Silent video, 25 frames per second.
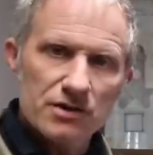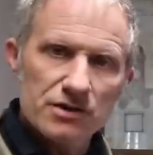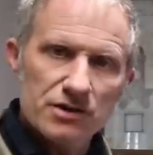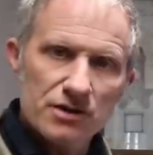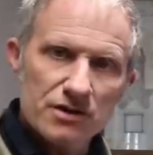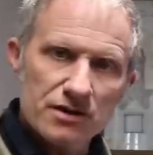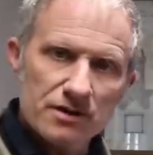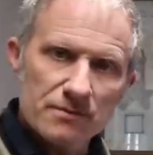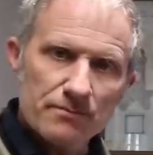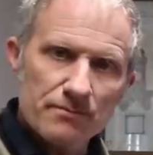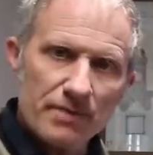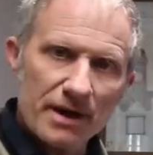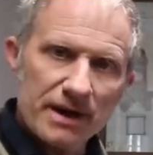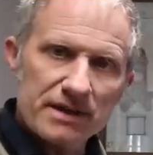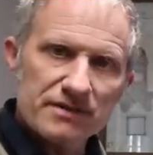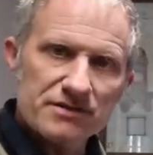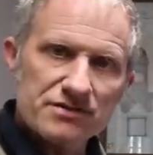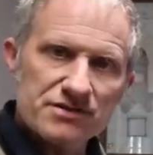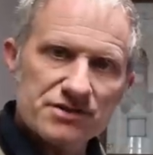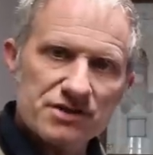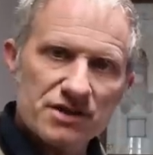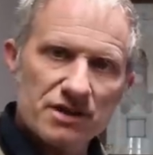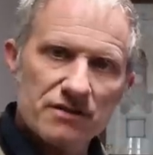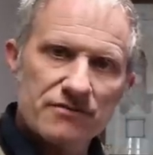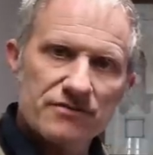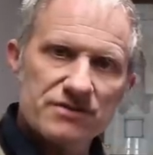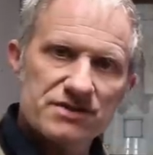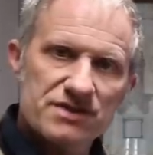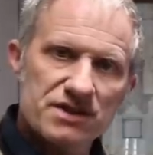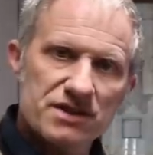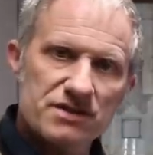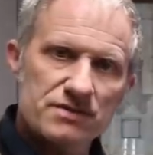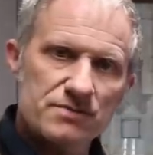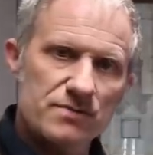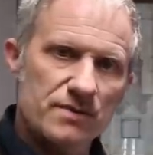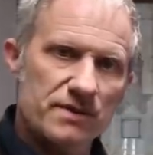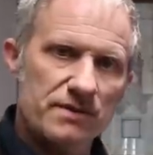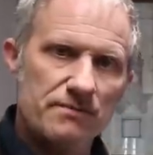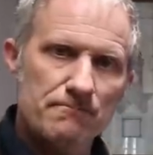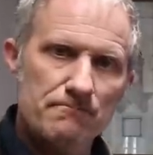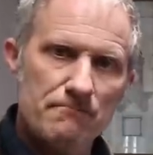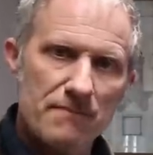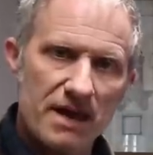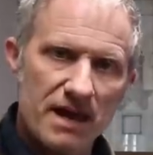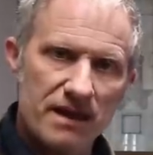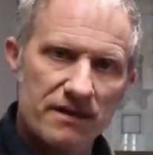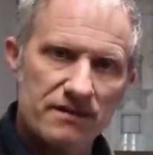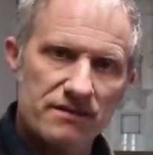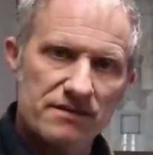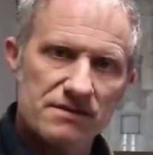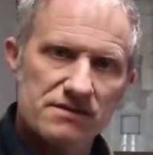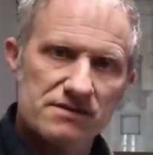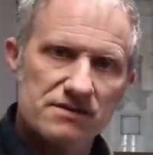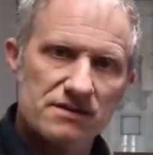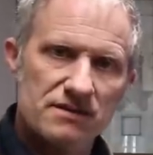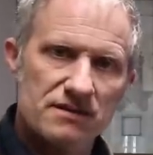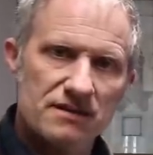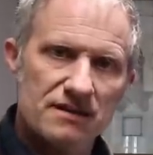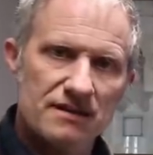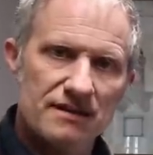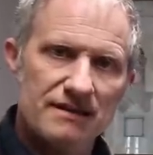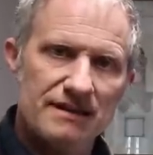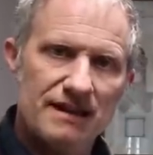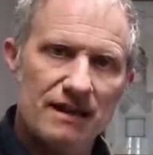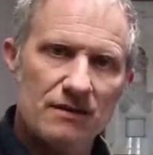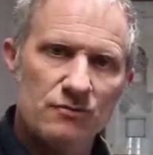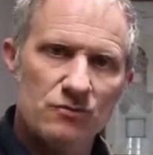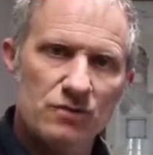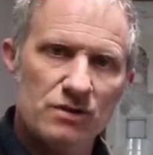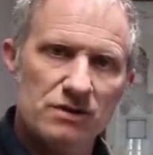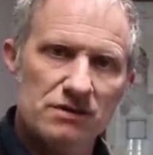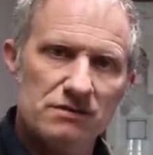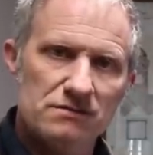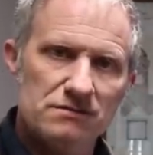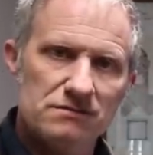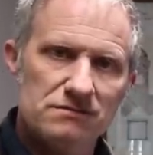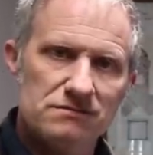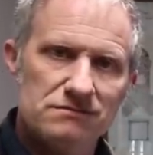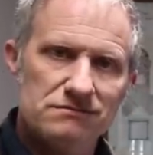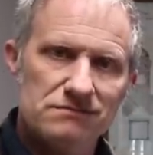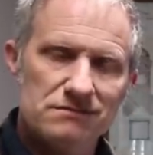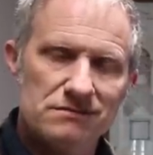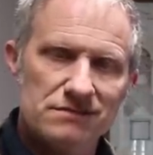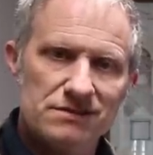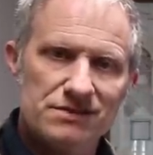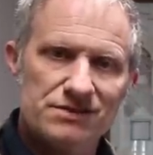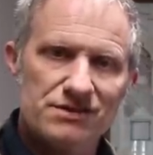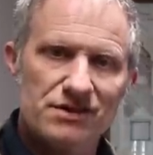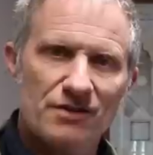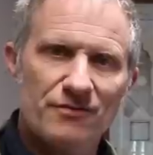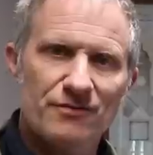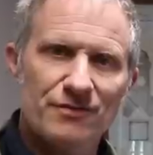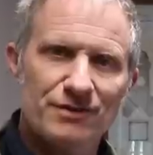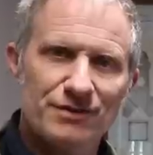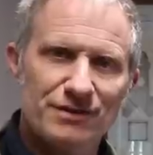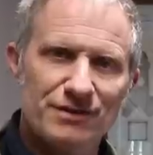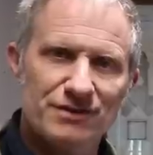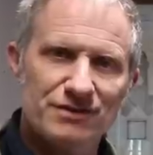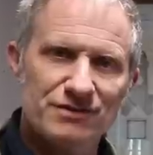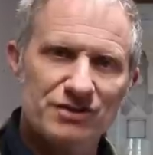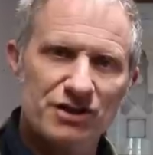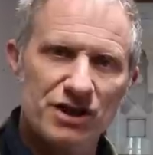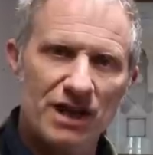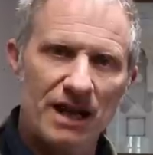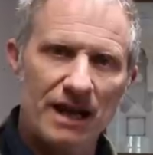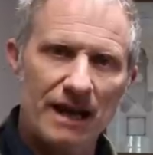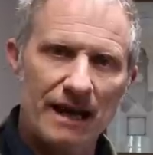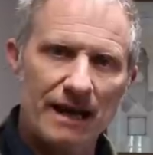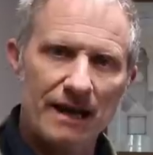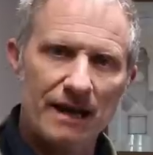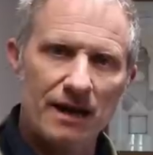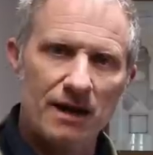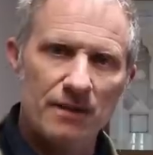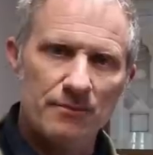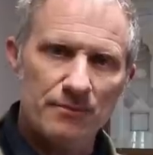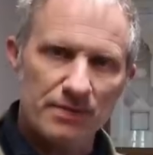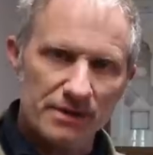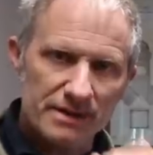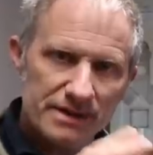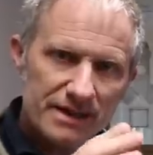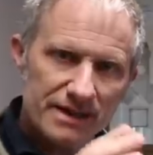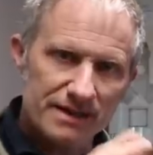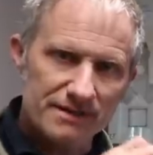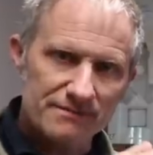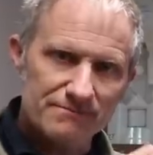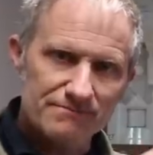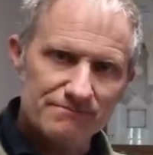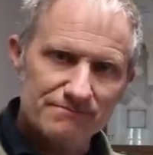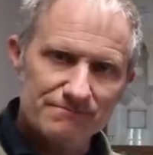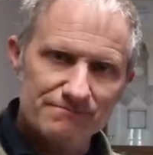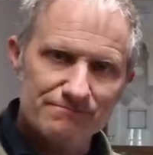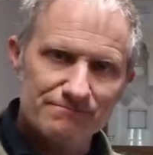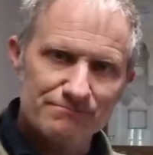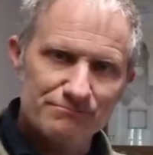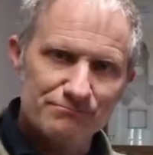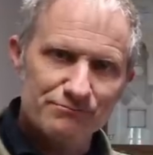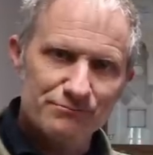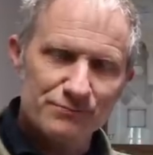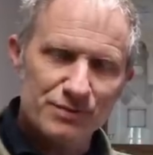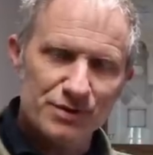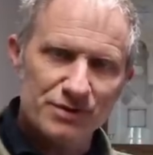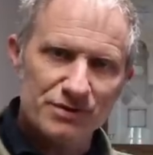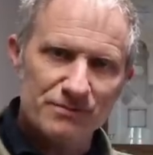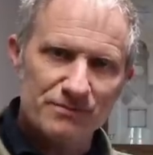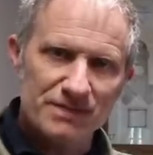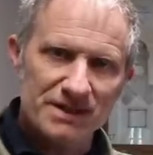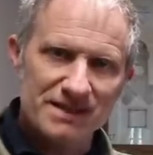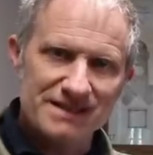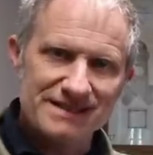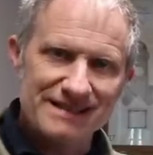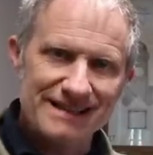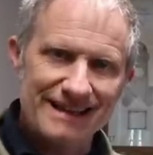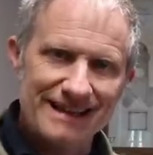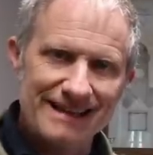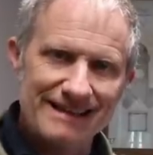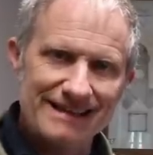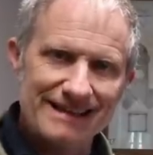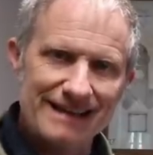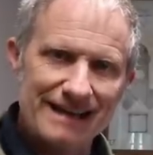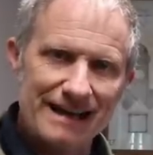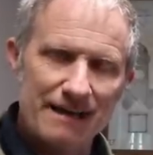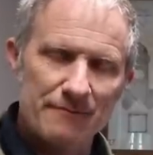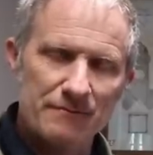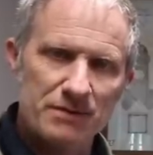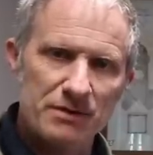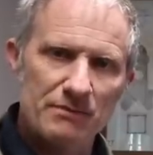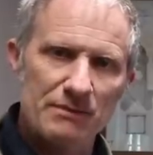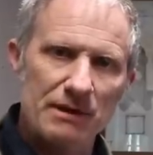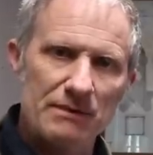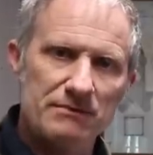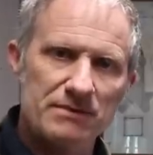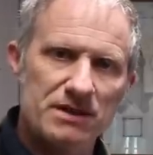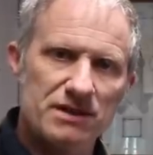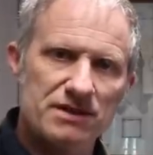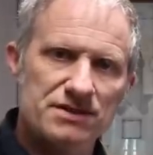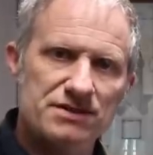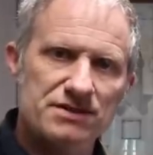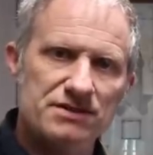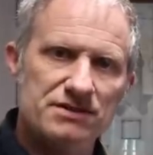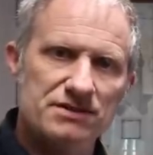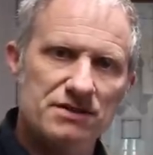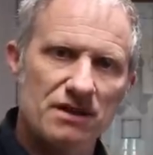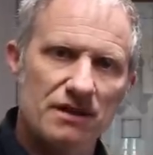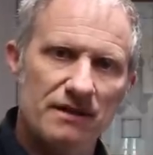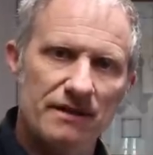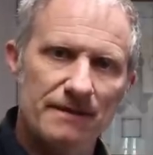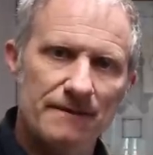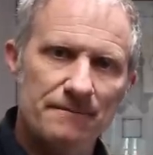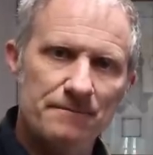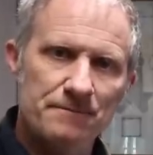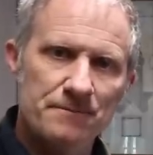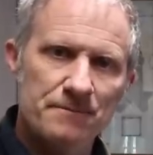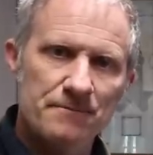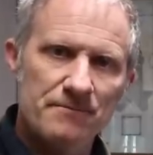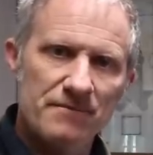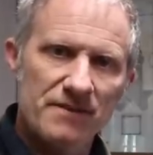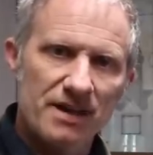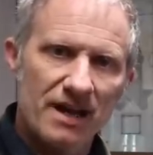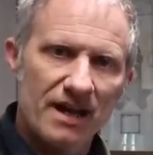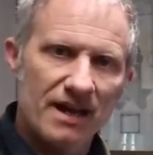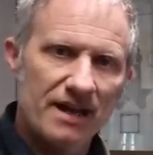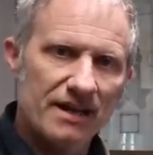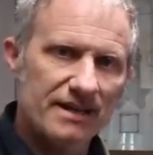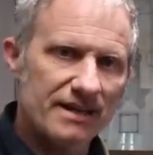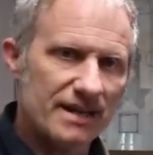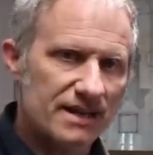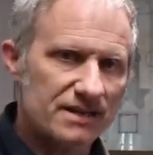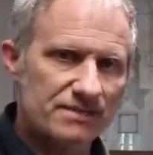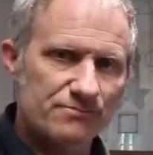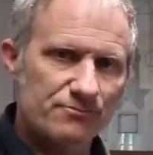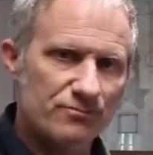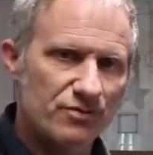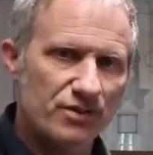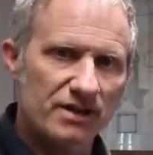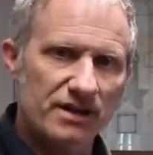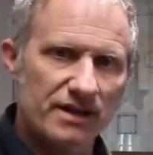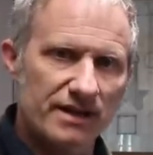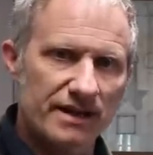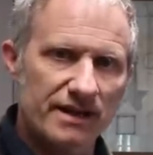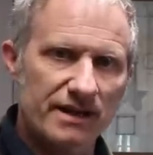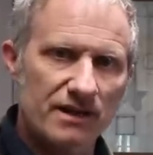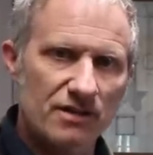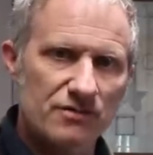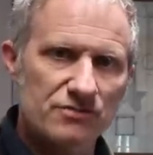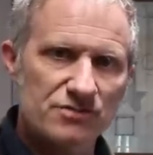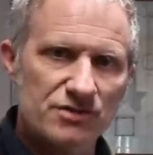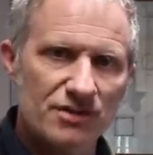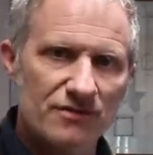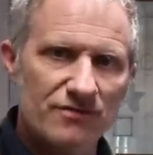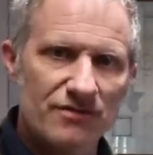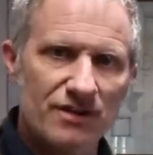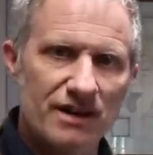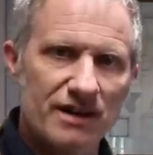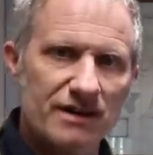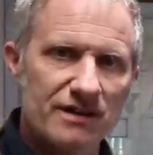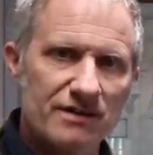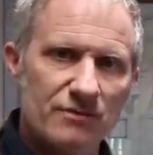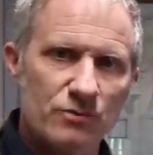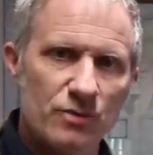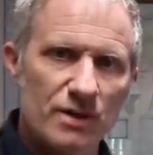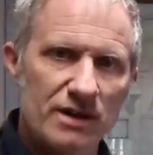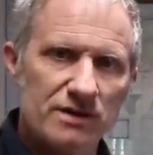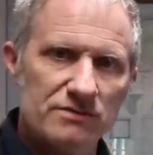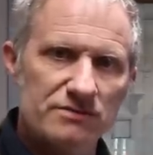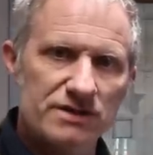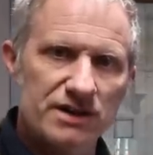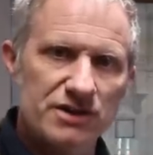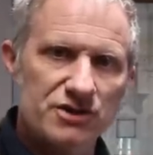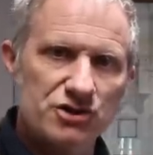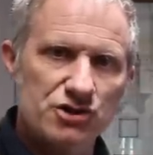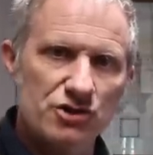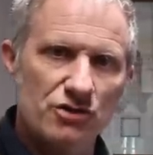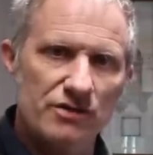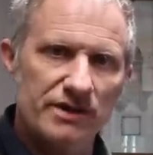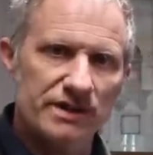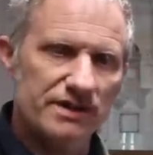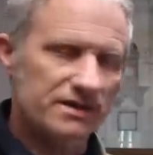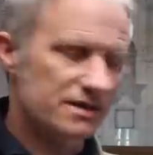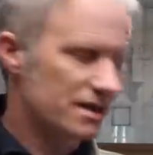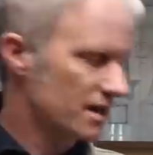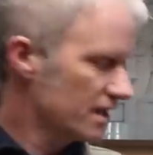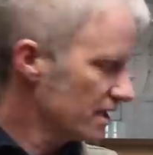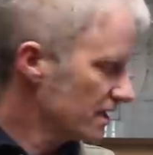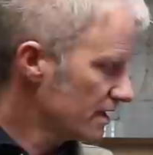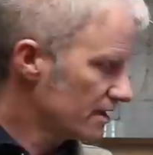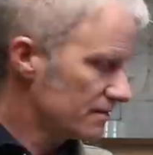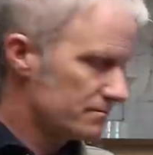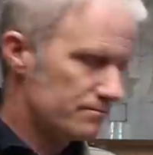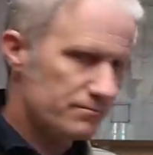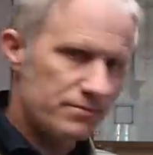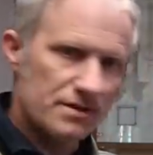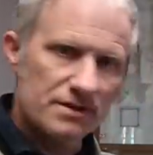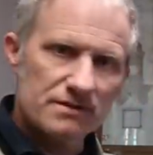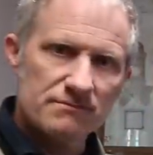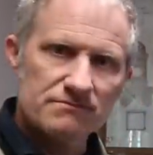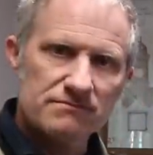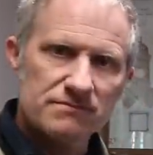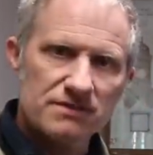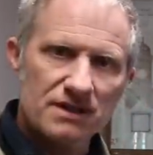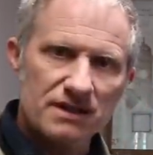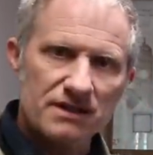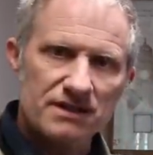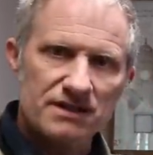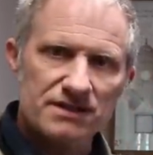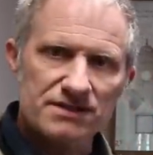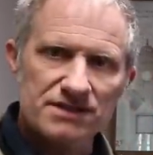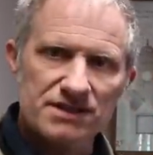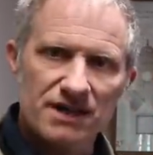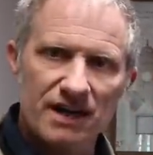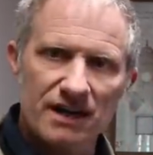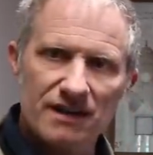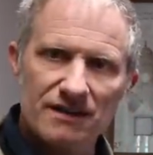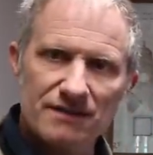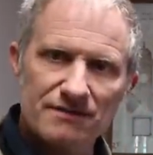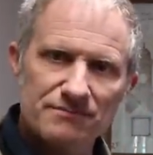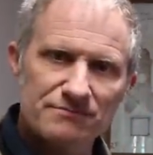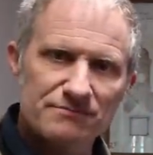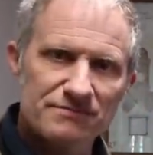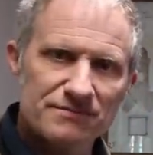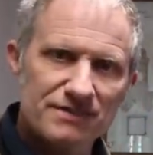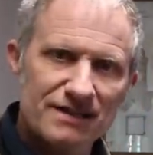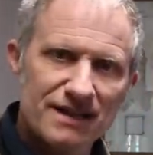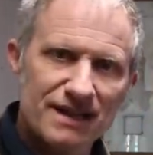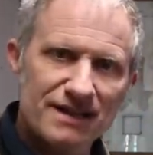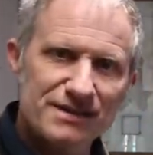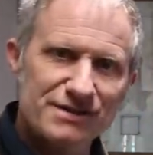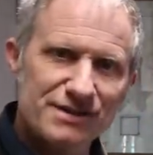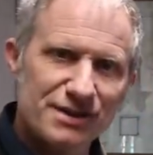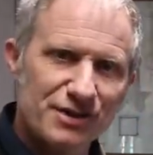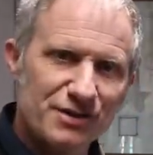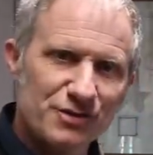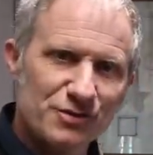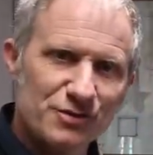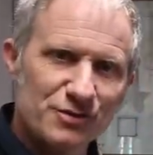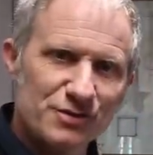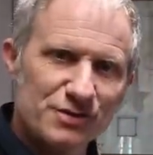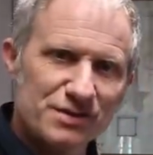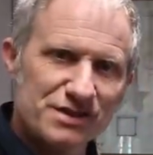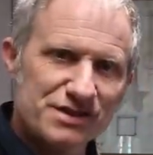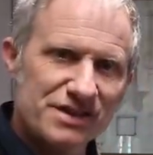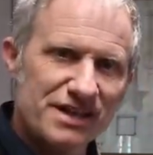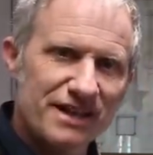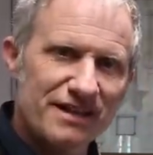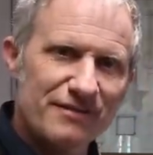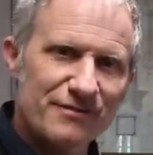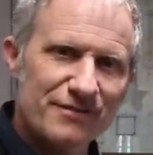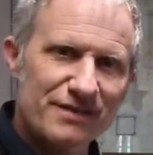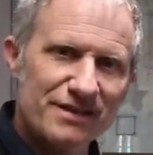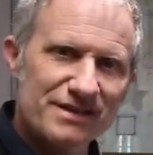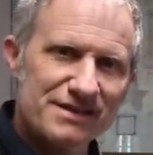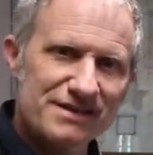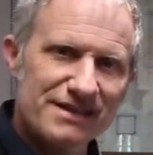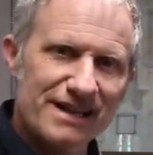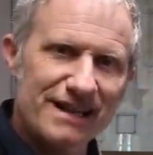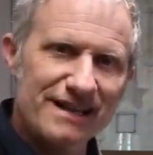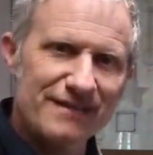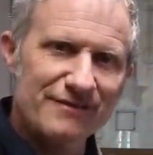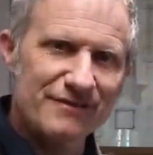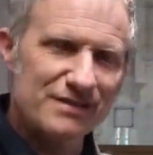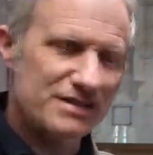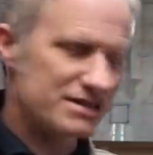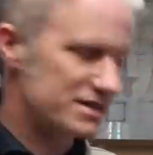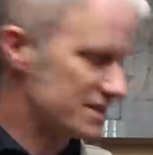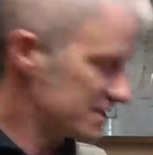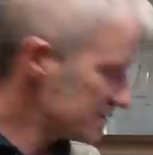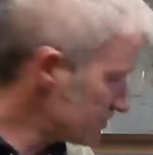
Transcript: you can paint the surfaces with meths, and that will soften the shellac up, and then put the bits together, clamp them up nice and tight, and that's brilliant. It goes off like a welded joint, but like I say, I'm cutting corners here for the sake of this